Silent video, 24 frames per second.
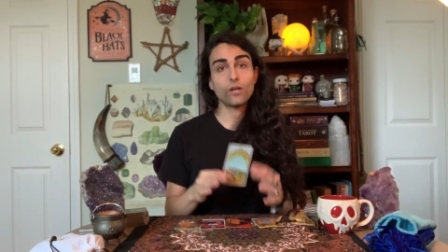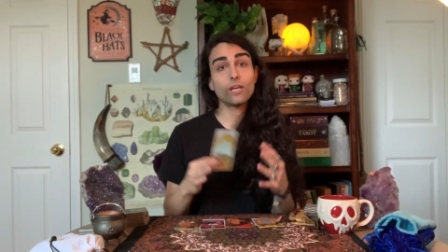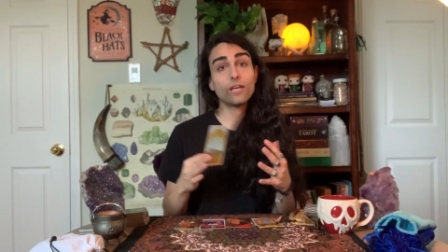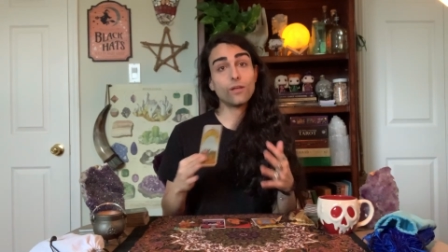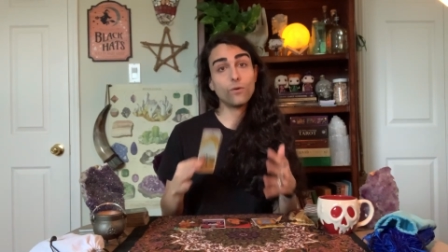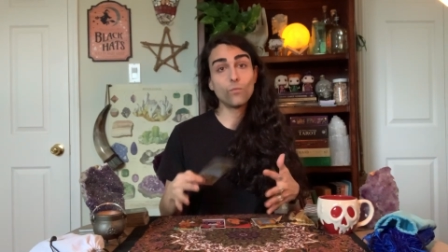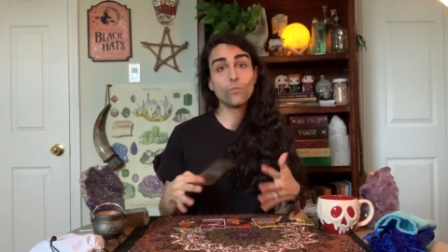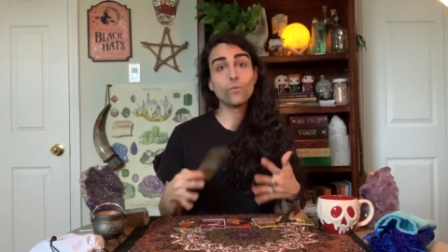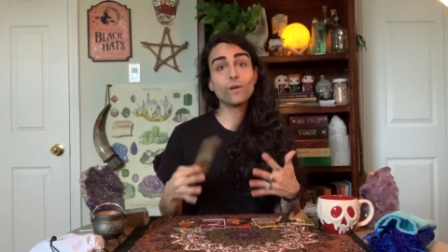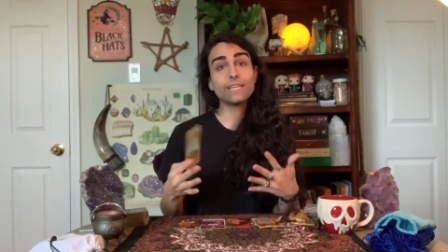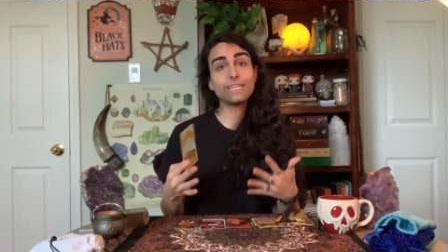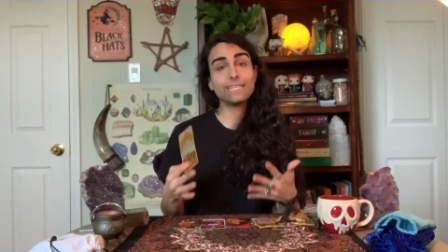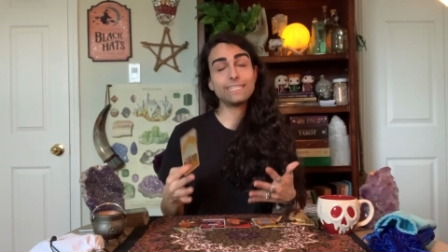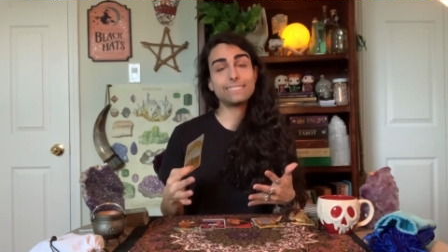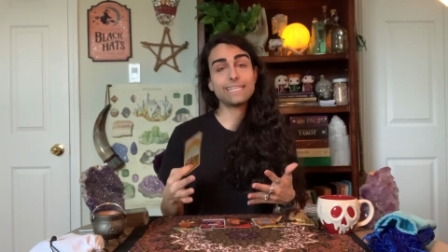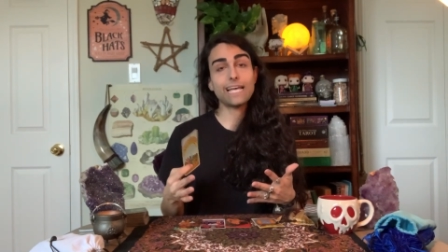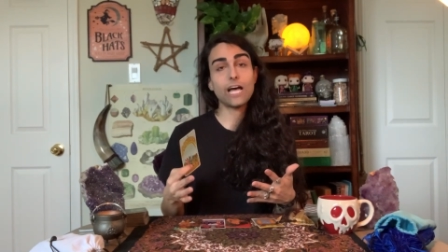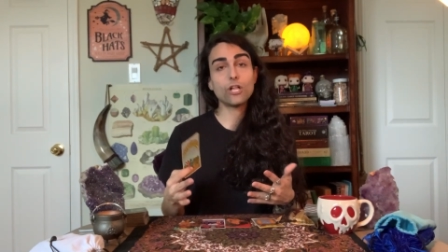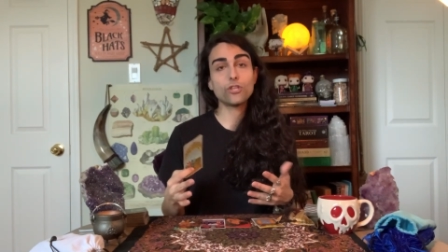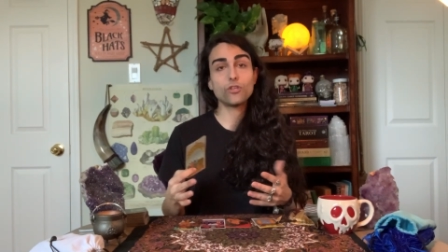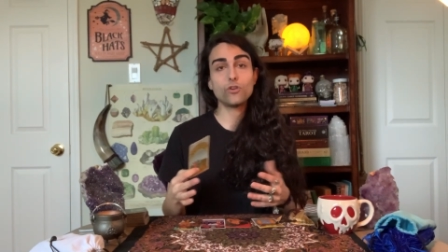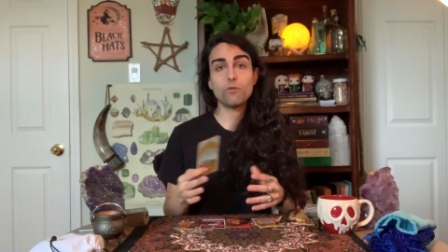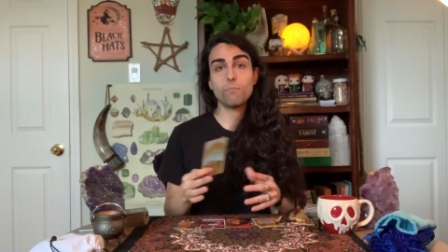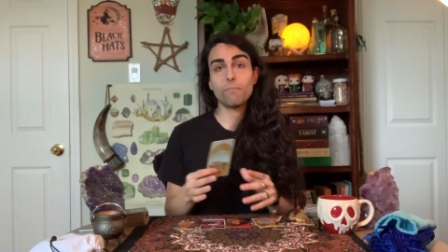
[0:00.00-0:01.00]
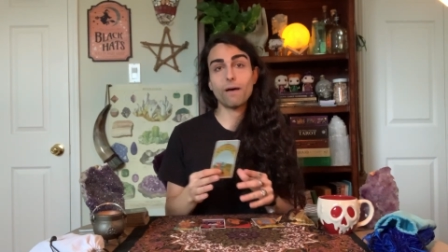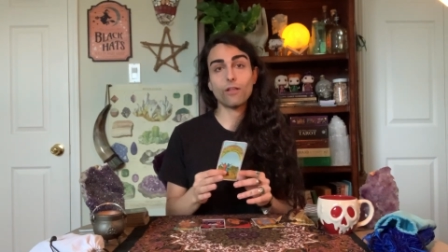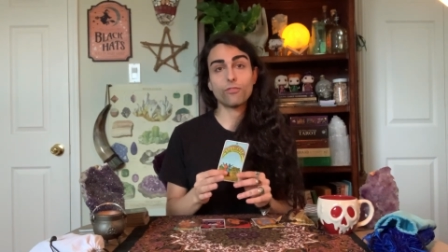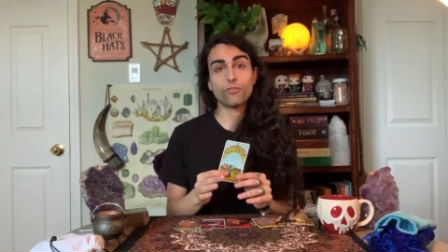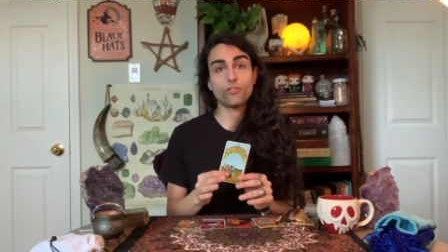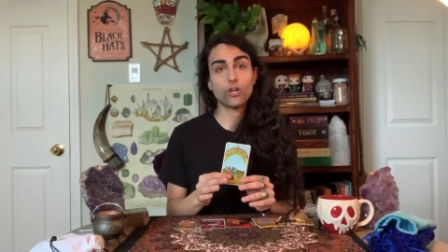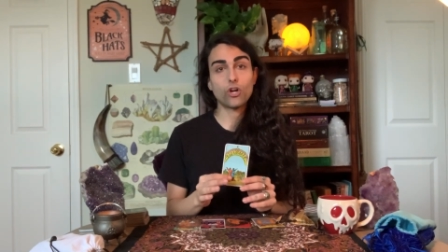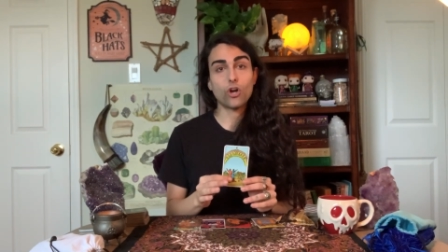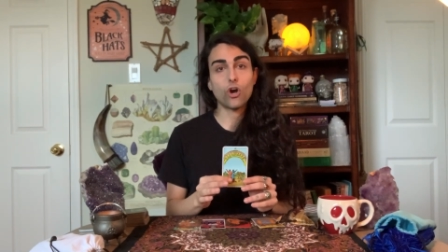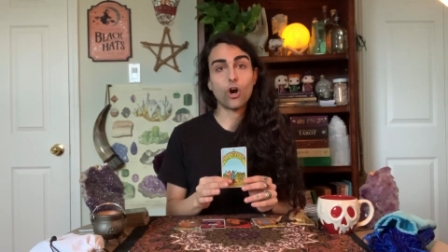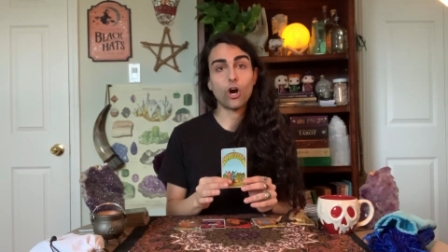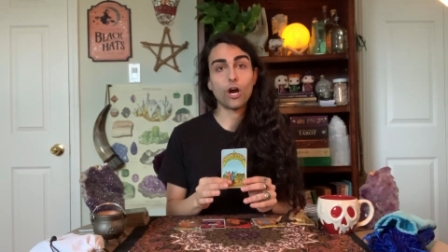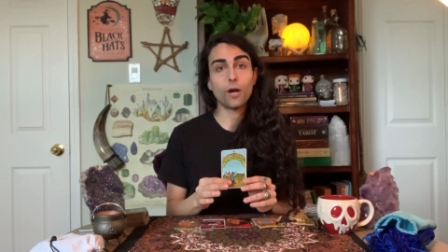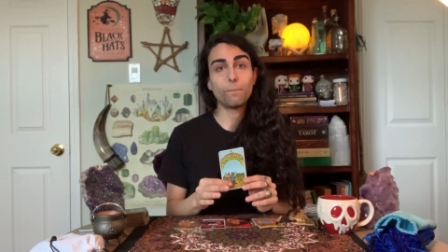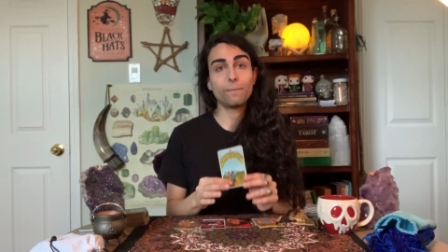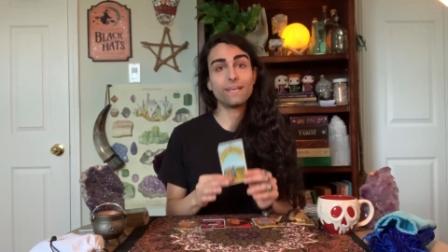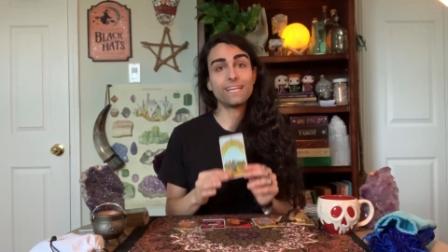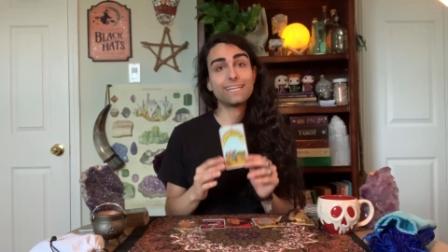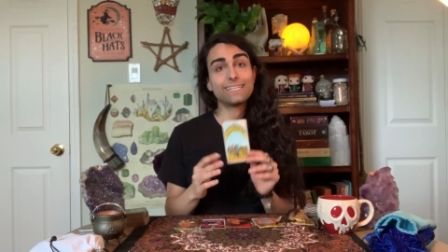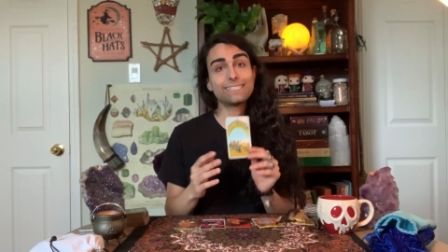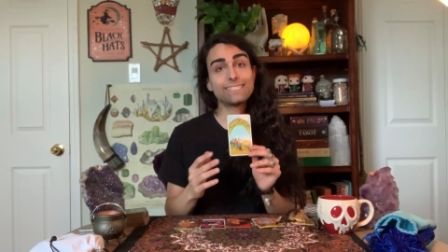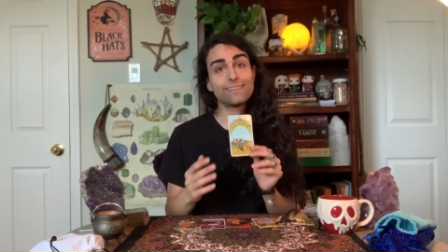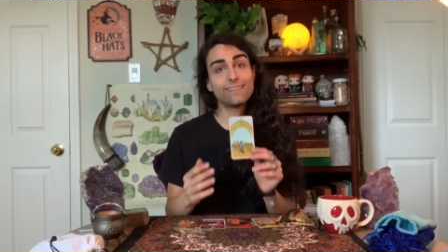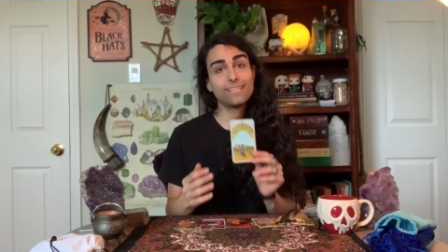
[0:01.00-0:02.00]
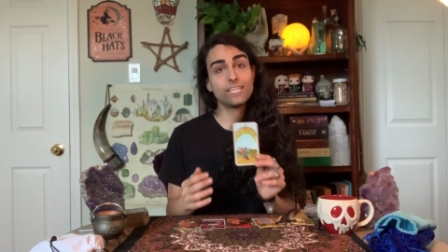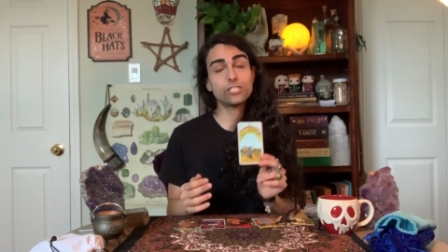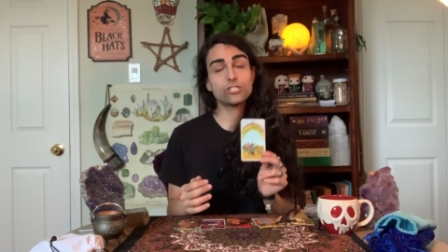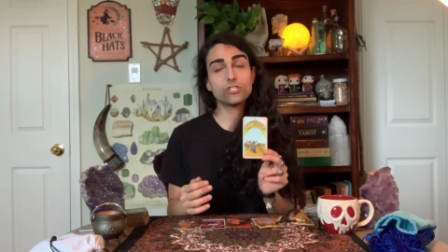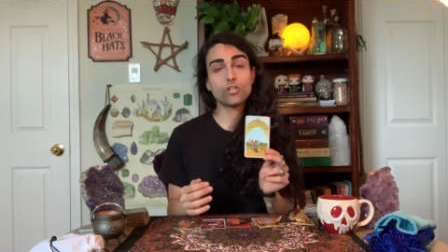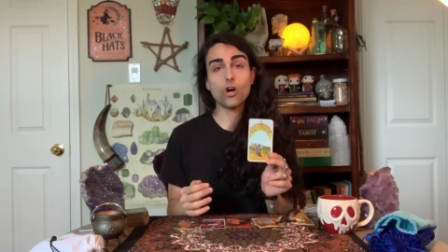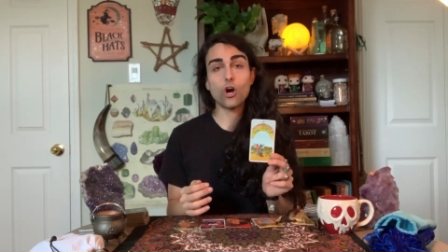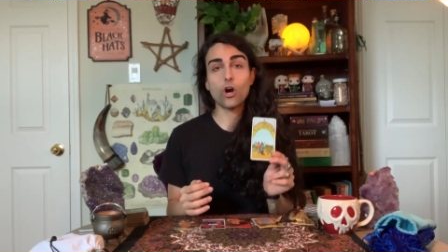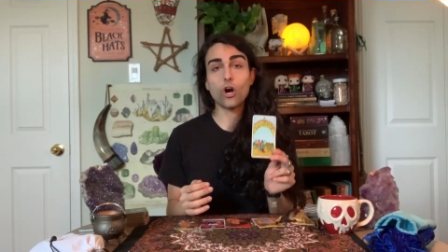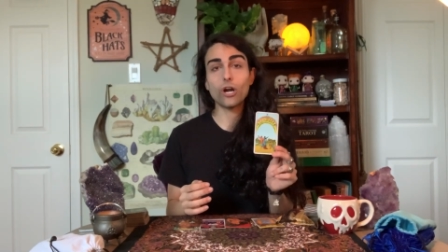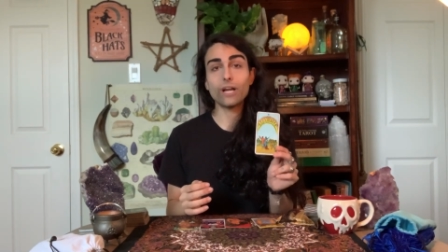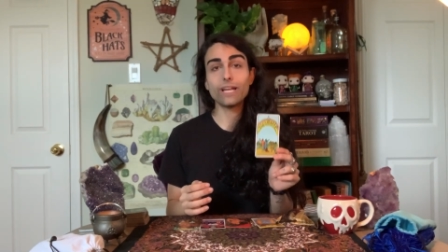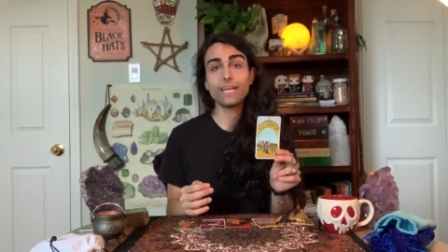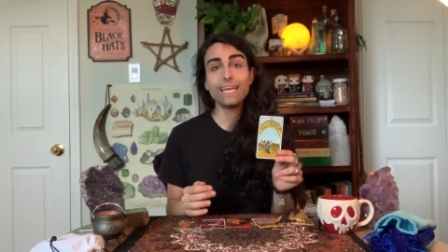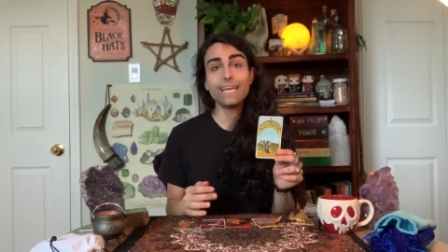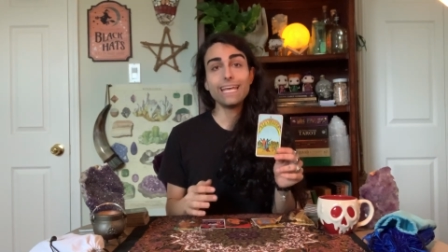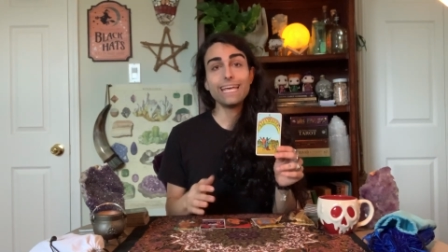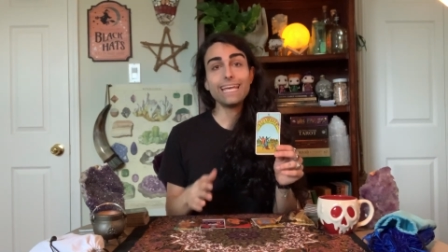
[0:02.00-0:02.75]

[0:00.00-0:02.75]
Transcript: can really tell you about the card, because this card